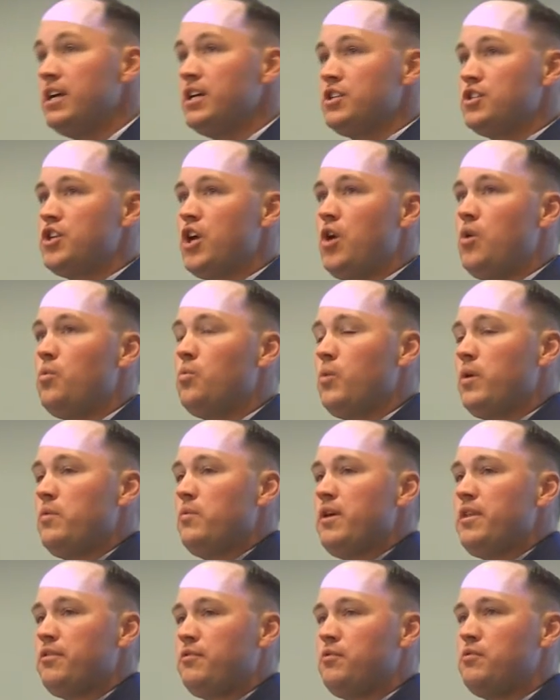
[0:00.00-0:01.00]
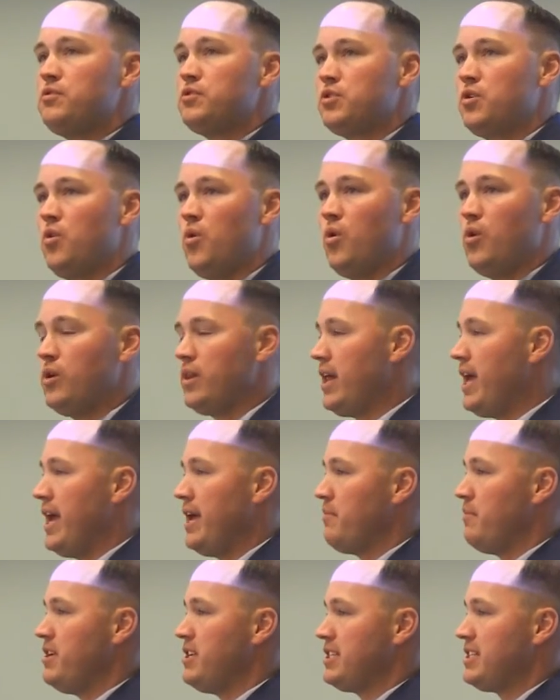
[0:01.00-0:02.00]
So we went through school,
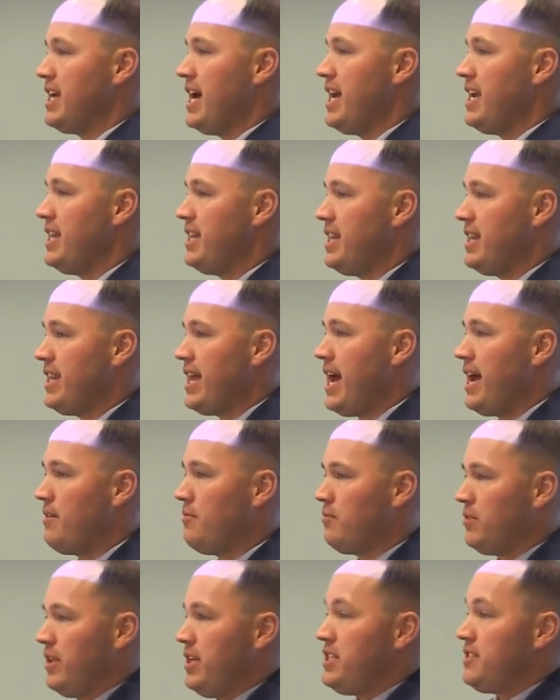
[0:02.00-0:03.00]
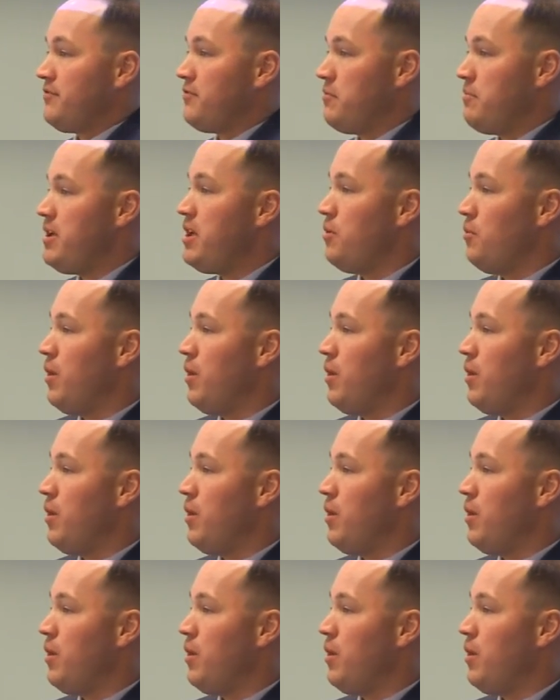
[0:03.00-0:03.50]
and we decided that, at least for me,